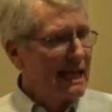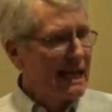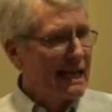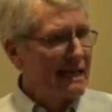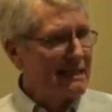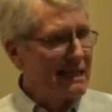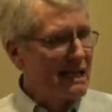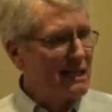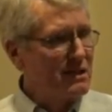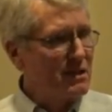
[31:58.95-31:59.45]

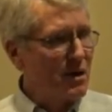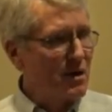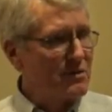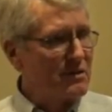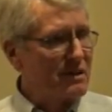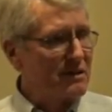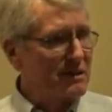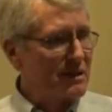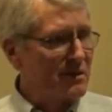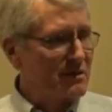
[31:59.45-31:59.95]
and they know
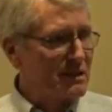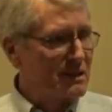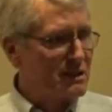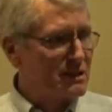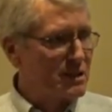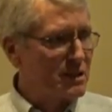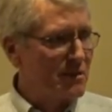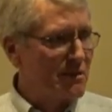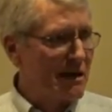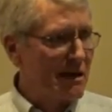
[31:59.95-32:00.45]
that there are these
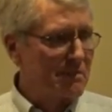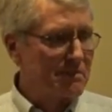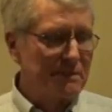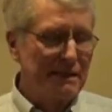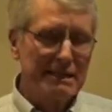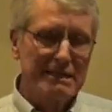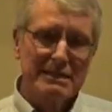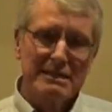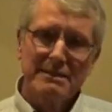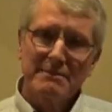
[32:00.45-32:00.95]
two
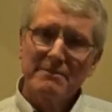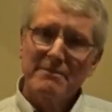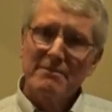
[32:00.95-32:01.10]
airplanes.